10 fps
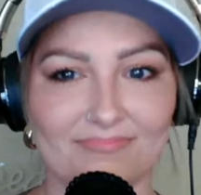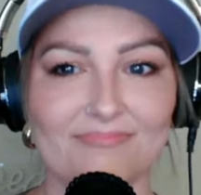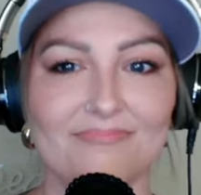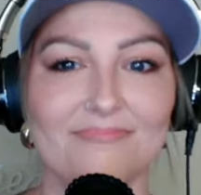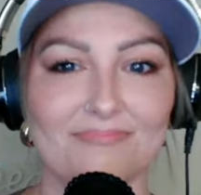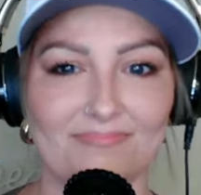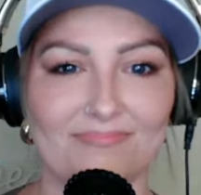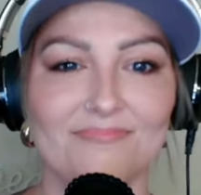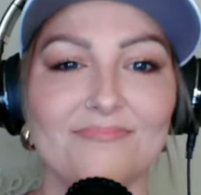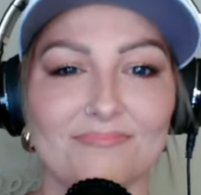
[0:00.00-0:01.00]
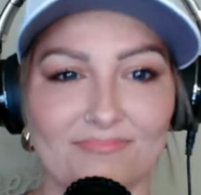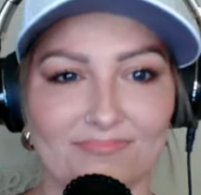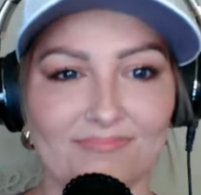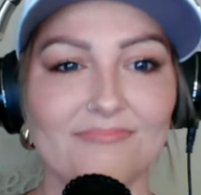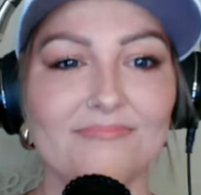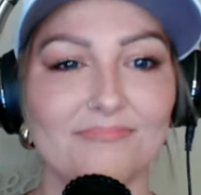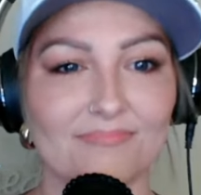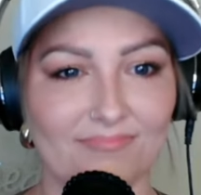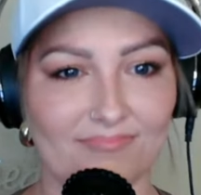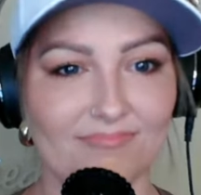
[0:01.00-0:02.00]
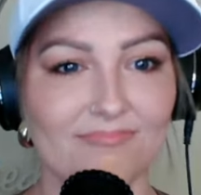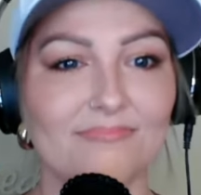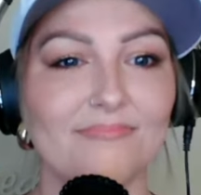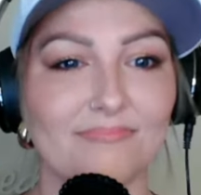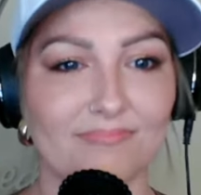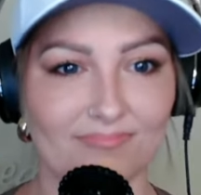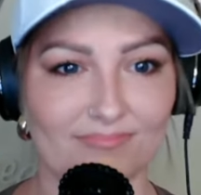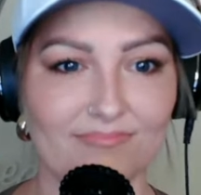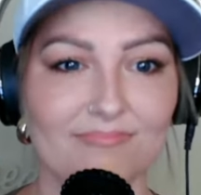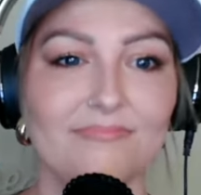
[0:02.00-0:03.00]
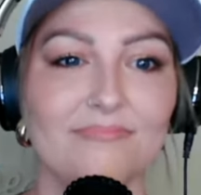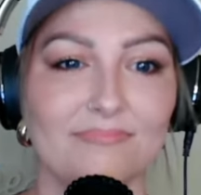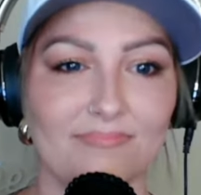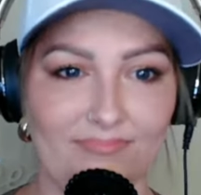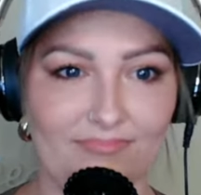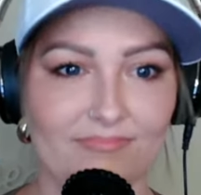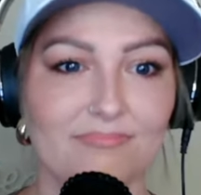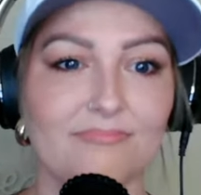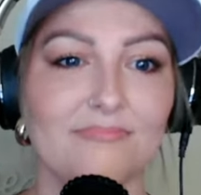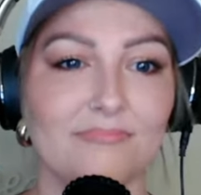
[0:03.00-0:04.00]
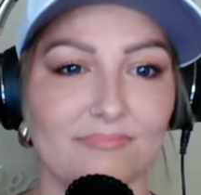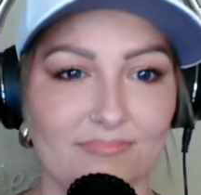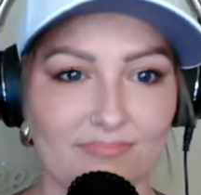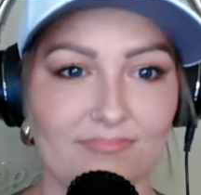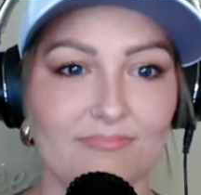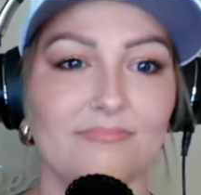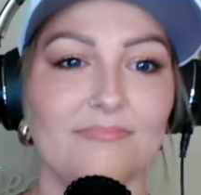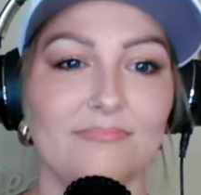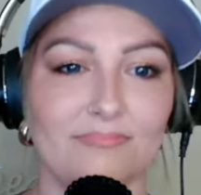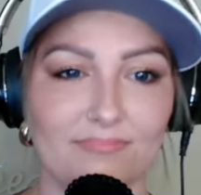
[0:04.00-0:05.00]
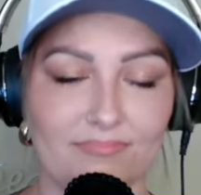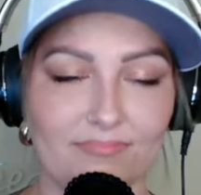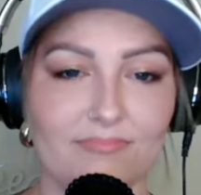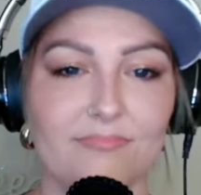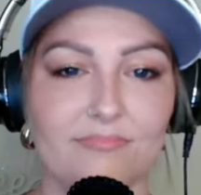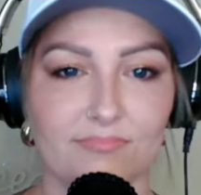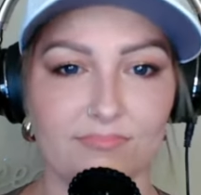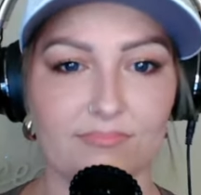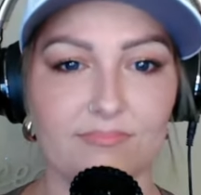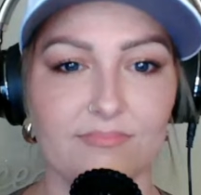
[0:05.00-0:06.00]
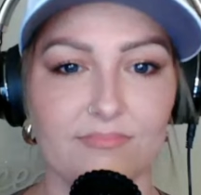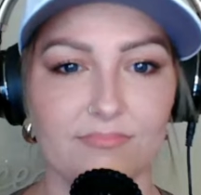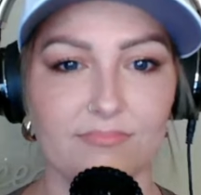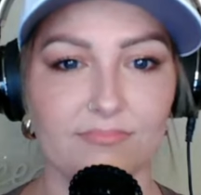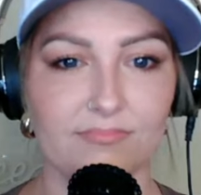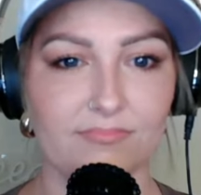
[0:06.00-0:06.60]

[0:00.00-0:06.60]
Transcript: No words are spoken by the person on screen.